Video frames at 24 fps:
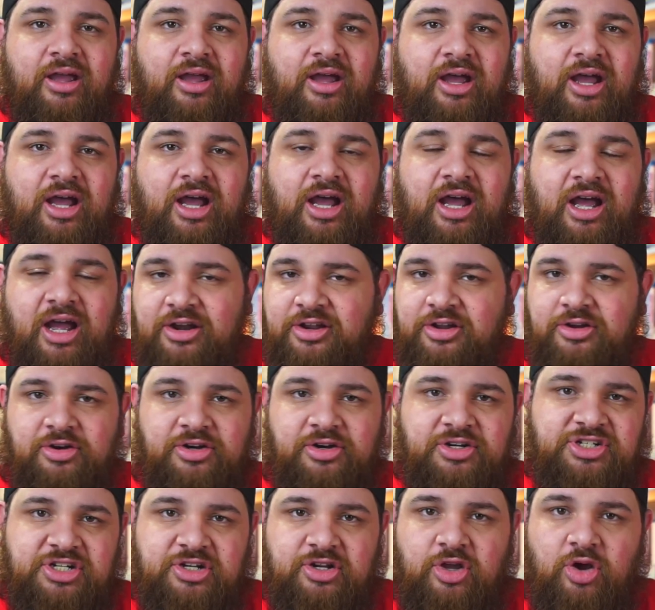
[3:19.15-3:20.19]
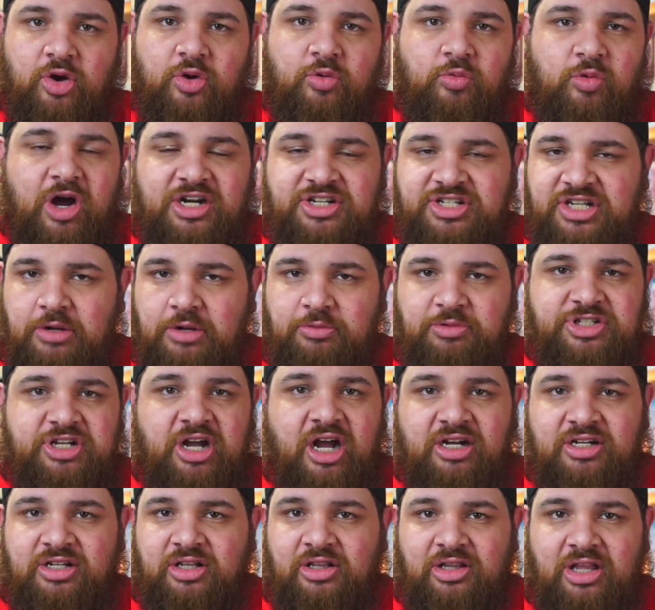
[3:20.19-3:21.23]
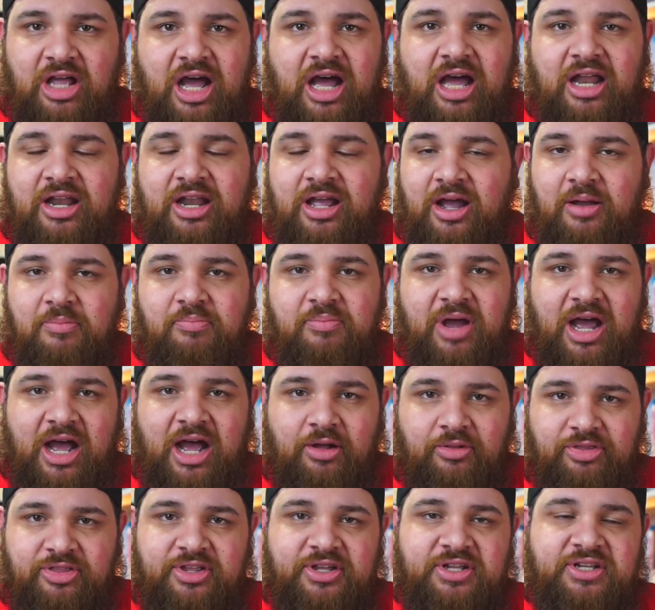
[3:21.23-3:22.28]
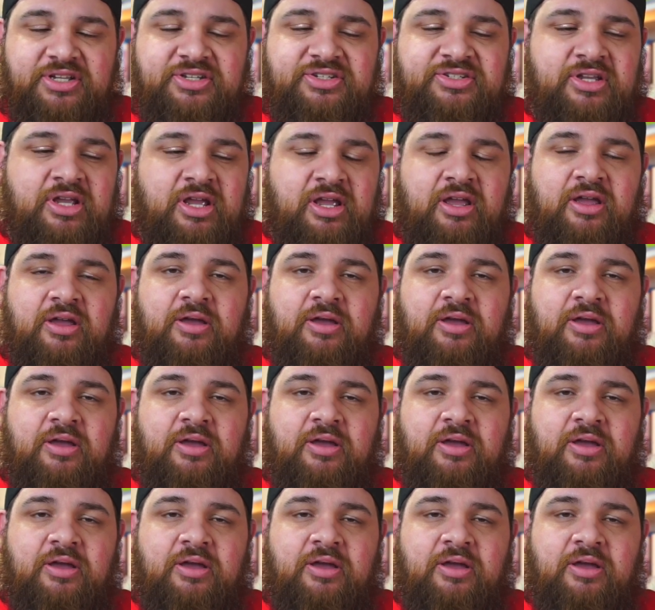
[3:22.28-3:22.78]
I'd encourage you to go and watch that. We talked a lot about this.